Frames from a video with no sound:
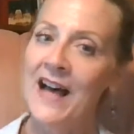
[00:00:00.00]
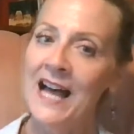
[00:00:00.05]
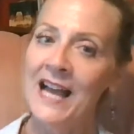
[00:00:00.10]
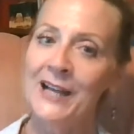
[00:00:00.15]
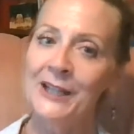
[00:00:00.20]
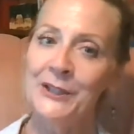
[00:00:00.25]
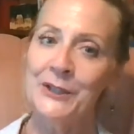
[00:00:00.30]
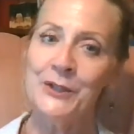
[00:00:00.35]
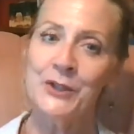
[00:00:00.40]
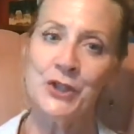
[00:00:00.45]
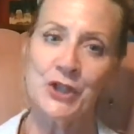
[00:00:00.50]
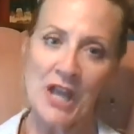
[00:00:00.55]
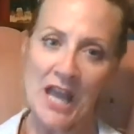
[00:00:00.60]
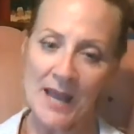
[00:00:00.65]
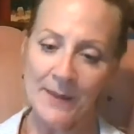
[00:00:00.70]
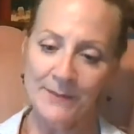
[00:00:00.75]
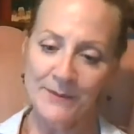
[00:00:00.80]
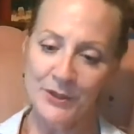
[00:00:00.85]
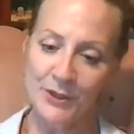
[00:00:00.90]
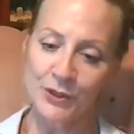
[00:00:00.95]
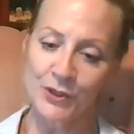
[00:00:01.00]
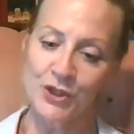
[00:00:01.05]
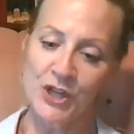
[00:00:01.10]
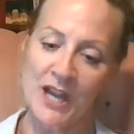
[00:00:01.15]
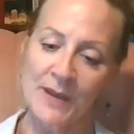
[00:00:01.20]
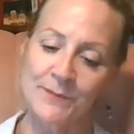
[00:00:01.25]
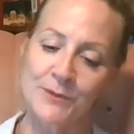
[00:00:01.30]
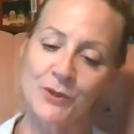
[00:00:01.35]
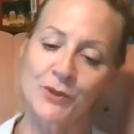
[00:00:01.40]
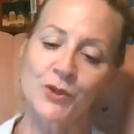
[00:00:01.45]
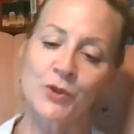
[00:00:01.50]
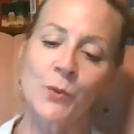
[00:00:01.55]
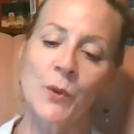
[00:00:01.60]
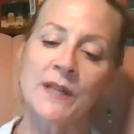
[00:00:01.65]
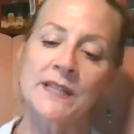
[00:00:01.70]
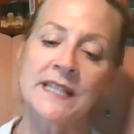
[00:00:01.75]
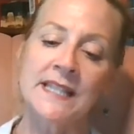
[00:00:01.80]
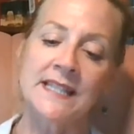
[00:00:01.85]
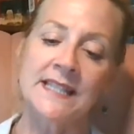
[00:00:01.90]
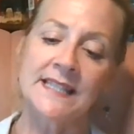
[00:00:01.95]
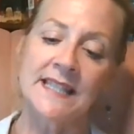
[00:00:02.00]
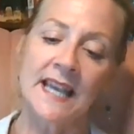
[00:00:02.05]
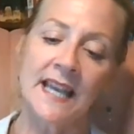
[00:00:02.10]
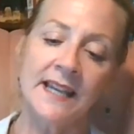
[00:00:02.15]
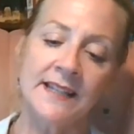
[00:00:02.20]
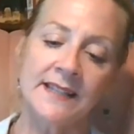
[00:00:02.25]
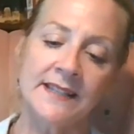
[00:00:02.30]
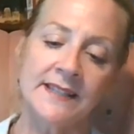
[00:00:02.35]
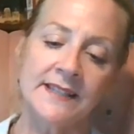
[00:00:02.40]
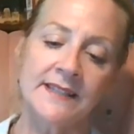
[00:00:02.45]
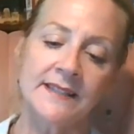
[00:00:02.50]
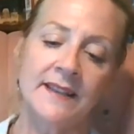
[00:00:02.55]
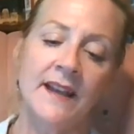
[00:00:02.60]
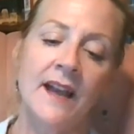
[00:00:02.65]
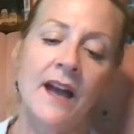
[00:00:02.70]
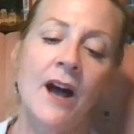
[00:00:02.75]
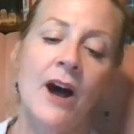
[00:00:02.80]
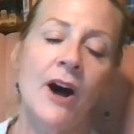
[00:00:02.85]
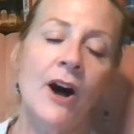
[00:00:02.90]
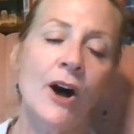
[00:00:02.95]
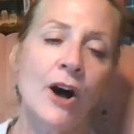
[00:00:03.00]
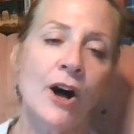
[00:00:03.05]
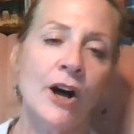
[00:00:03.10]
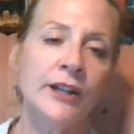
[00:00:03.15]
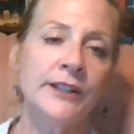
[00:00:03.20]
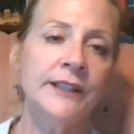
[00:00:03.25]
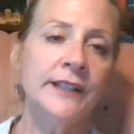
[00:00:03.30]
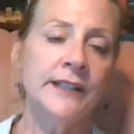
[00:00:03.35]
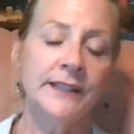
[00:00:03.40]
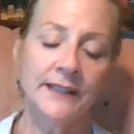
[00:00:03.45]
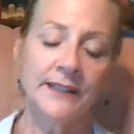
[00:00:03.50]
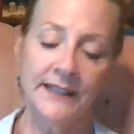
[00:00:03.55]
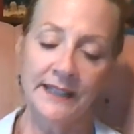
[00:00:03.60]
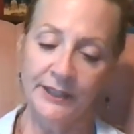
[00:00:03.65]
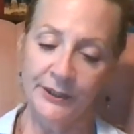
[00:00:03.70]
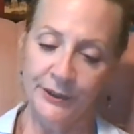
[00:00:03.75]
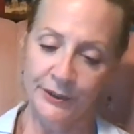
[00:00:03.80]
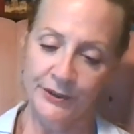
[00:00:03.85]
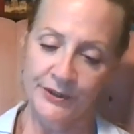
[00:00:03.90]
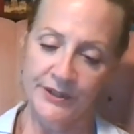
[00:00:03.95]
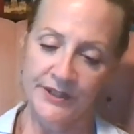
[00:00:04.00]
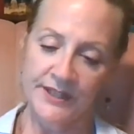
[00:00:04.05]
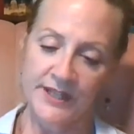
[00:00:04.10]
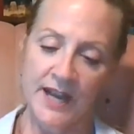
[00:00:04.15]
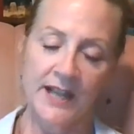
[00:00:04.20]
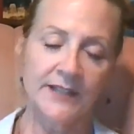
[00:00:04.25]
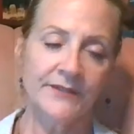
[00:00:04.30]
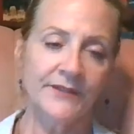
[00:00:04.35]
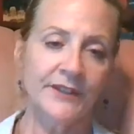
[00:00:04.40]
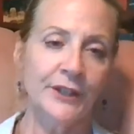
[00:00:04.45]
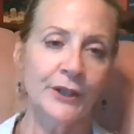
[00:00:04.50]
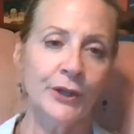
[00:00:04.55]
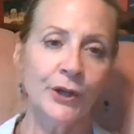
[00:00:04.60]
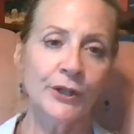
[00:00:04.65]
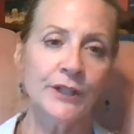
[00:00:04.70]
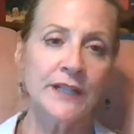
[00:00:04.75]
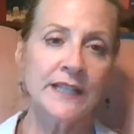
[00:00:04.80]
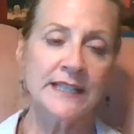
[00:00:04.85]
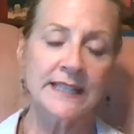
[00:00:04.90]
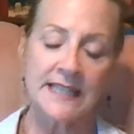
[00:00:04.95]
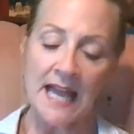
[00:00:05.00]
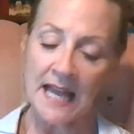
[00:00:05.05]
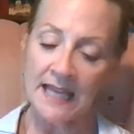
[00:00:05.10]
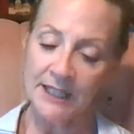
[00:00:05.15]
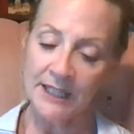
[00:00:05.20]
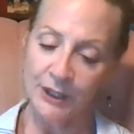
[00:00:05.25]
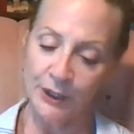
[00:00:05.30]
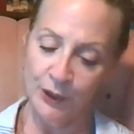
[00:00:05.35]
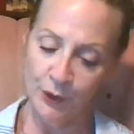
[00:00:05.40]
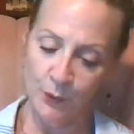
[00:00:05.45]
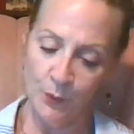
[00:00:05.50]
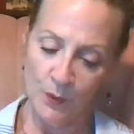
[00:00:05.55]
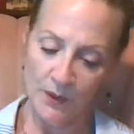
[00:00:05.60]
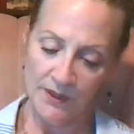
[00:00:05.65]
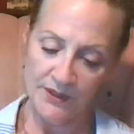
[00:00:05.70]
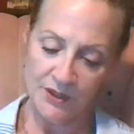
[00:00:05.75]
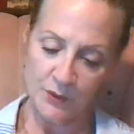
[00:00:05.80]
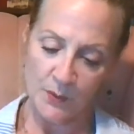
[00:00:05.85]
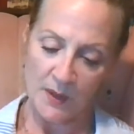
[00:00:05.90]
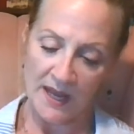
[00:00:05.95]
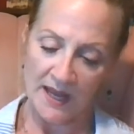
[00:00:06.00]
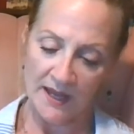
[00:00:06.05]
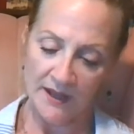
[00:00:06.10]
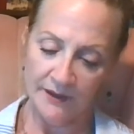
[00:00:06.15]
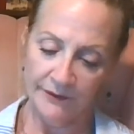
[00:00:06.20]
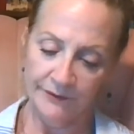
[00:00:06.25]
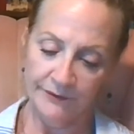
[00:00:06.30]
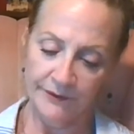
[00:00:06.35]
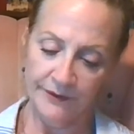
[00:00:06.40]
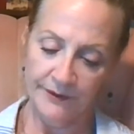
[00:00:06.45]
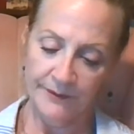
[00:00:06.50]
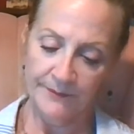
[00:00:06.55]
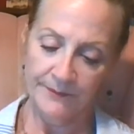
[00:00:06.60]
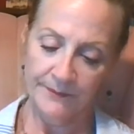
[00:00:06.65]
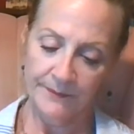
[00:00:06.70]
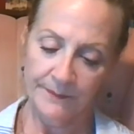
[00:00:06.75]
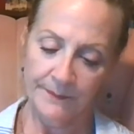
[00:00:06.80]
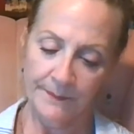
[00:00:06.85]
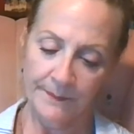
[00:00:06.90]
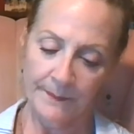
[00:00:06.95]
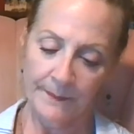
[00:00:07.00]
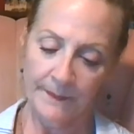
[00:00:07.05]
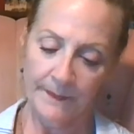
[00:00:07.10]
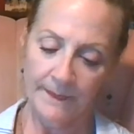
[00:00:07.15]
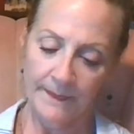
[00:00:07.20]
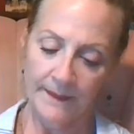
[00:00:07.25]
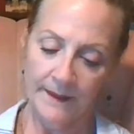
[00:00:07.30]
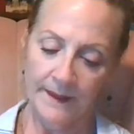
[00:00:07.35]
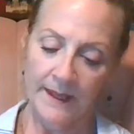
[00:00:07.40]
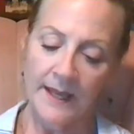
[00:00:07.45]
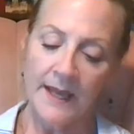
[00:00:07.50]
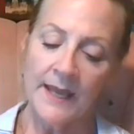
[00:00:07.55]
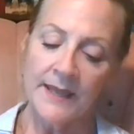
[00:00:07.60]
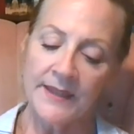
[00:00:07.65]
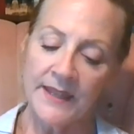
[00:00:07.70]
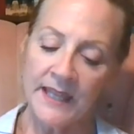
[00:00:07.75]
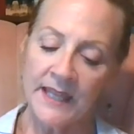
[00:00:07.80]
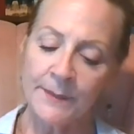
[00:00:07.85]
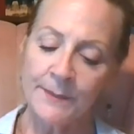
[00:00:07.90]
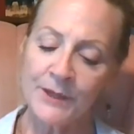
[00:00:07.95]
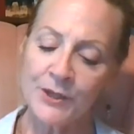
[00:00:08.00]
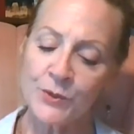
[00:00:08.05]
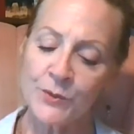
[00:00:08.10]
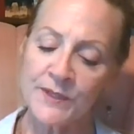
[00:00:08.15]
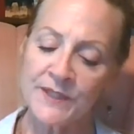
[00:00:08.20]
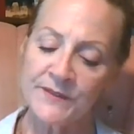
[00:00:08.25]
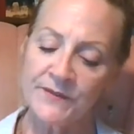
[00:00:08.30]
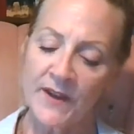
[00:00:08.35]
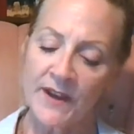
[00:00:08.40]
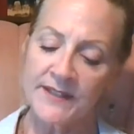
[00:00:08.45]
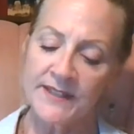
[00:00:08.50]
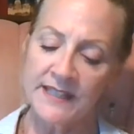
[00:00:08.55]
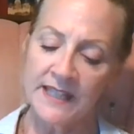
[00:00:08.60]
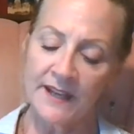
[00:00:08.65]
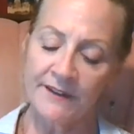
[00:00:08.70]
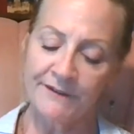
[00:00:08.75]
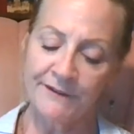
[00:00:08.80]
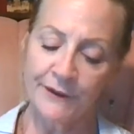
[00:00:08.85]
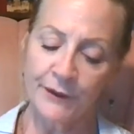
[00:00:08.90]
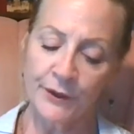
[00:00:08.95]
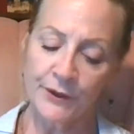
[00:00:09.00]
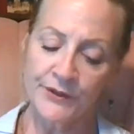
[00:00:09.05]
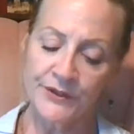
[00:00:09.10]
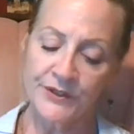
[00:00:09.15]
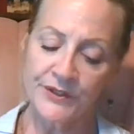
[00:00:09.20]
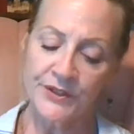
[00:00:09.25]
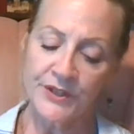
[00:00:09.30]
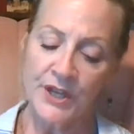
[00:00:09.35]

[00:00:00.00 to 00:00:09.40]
Final chapter, chapter 26, Unlittered, Donovan Curtis, IQ 112. The image was fuzzy at first.